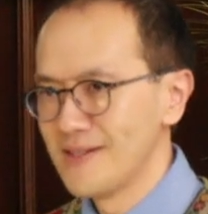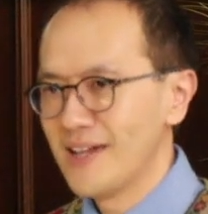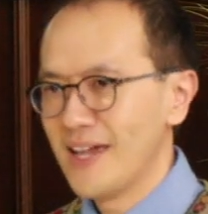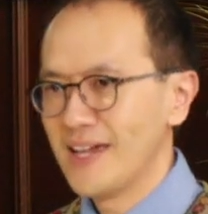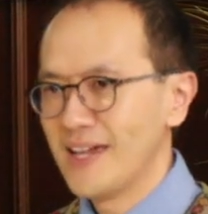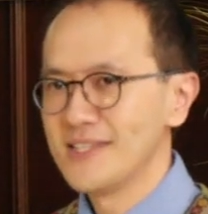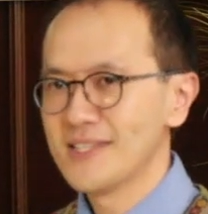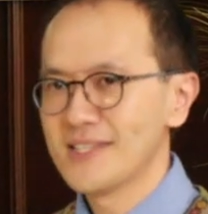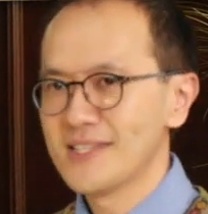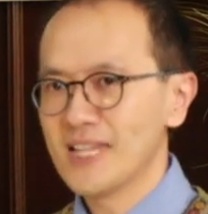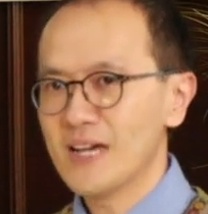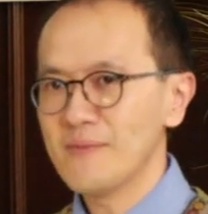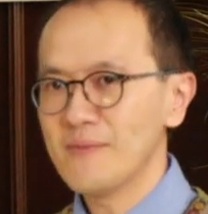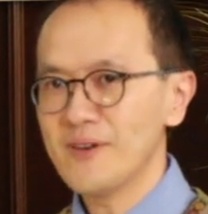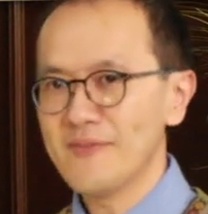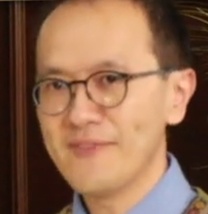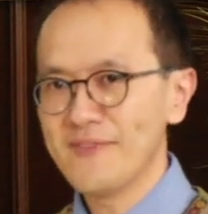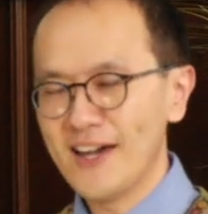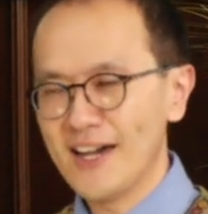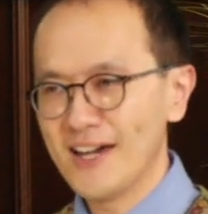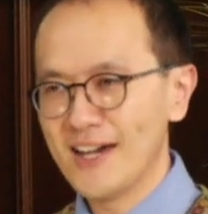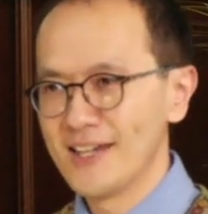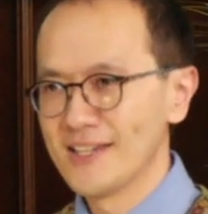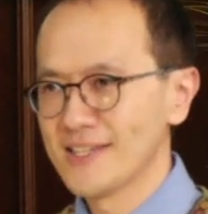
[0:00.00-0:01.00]
And some of
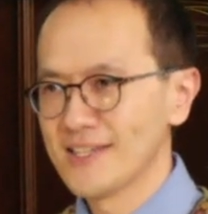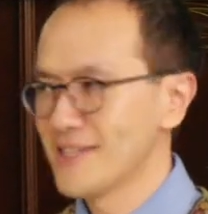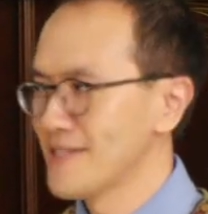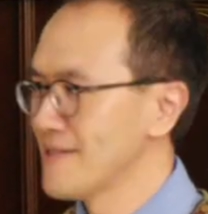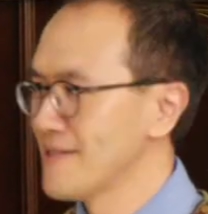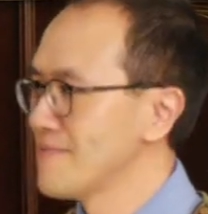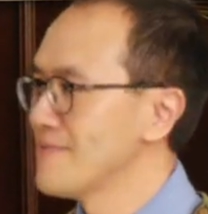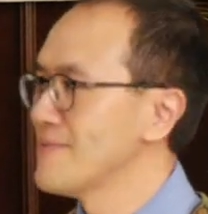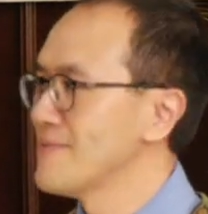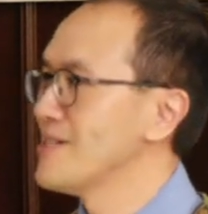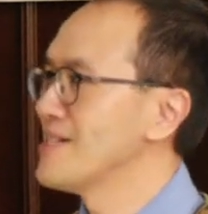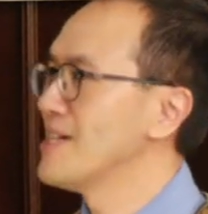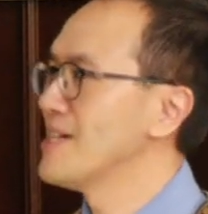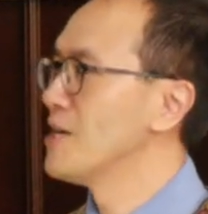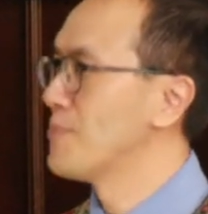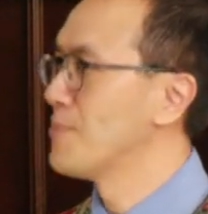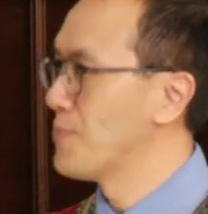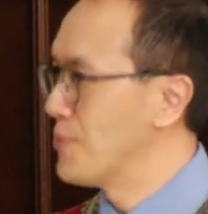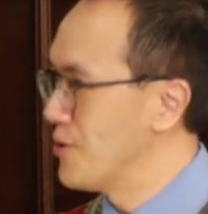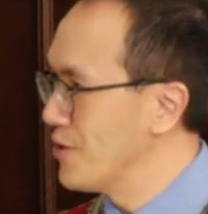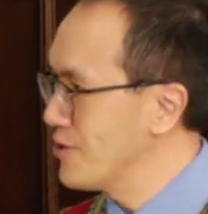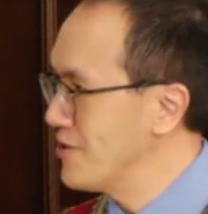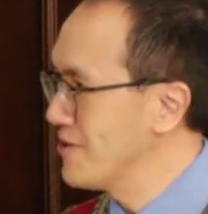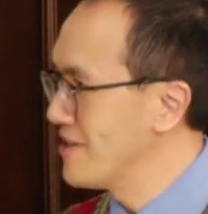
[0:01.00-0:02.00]
us
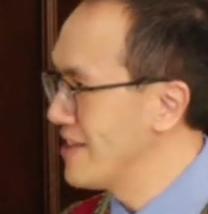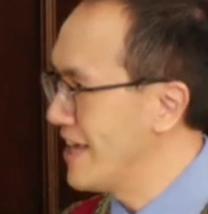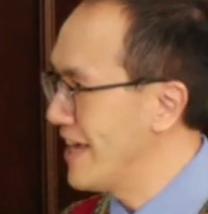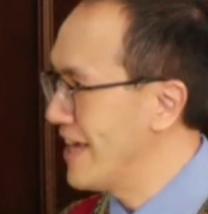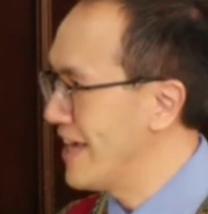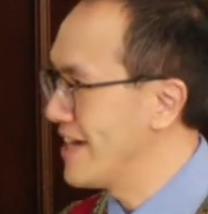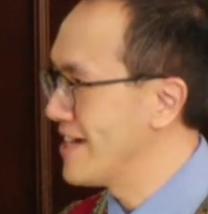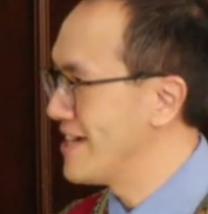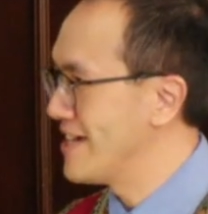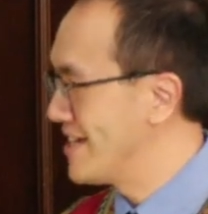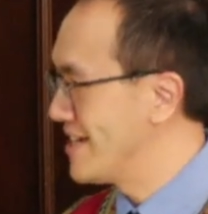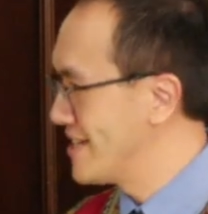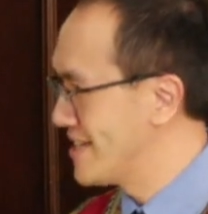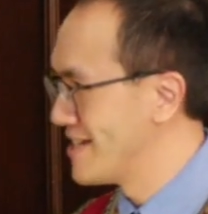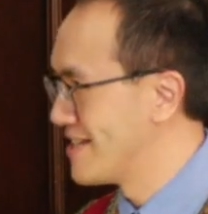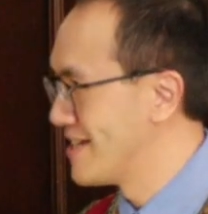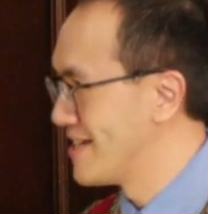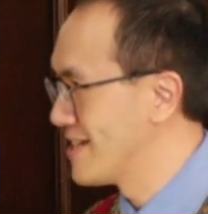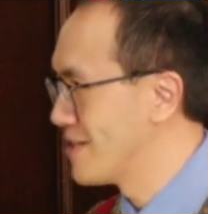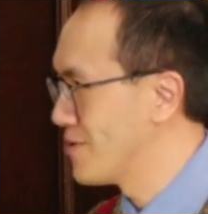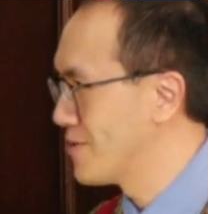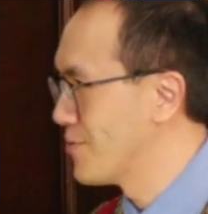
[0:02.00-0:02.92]
approaching there, isn't it?